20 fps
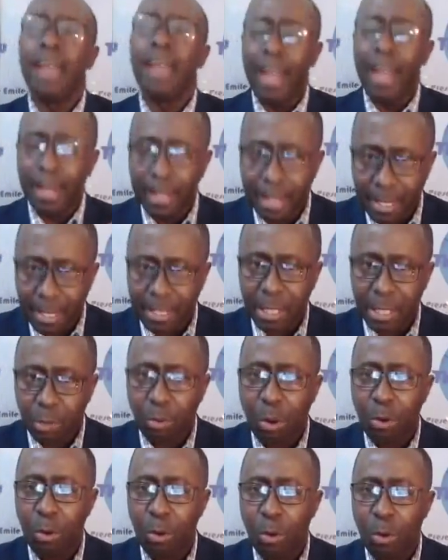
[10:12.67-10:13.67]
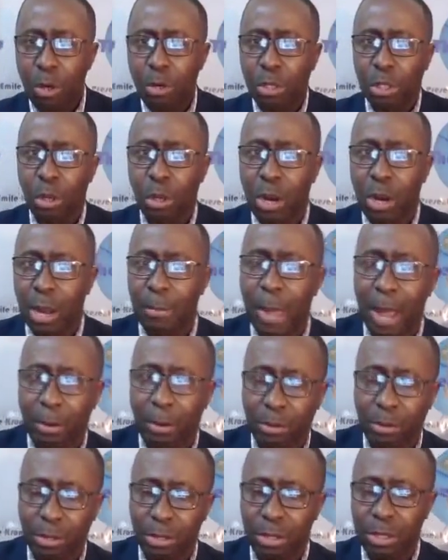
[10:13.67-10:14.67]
And this is what we want to talk about.